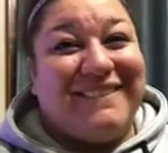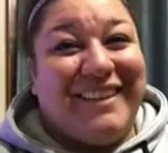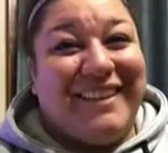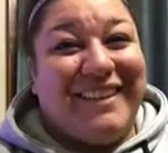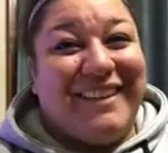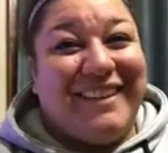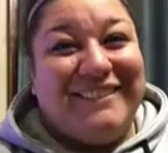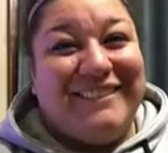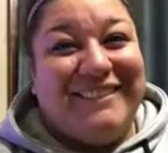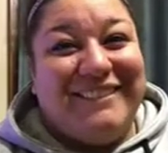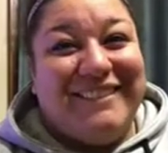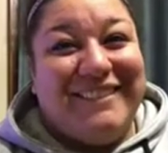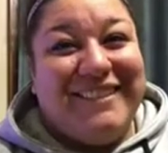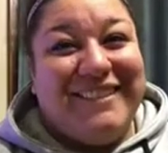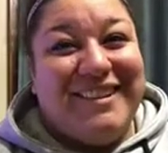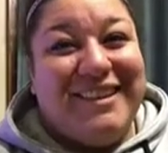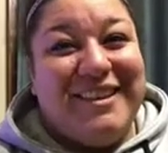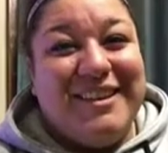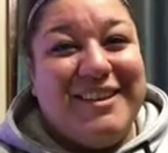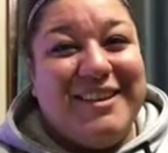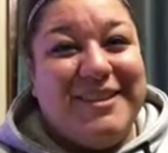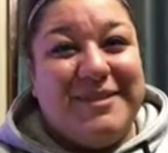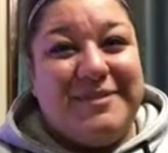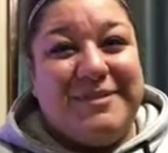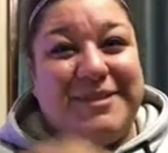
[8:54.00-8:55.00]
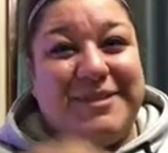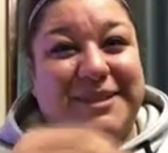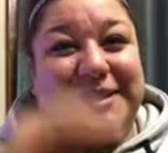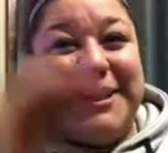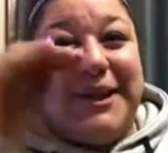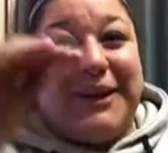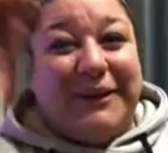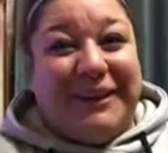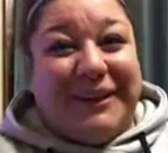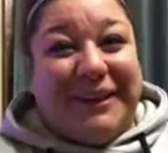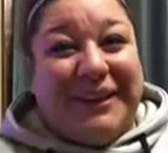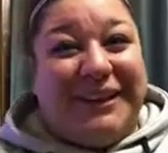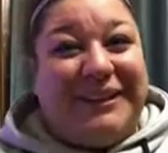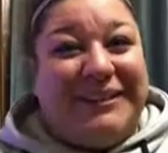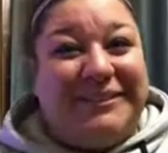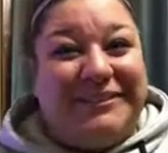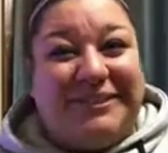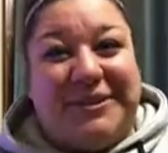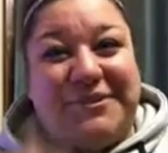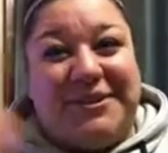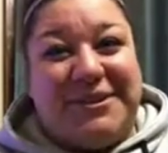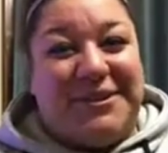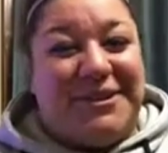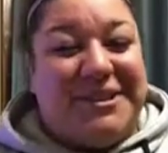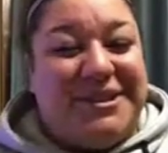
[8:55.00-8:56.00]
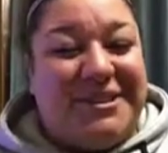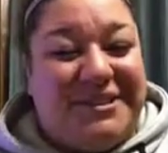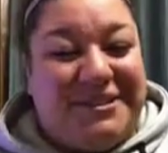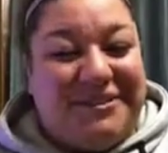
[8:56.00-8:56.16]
Well, slowly, of course.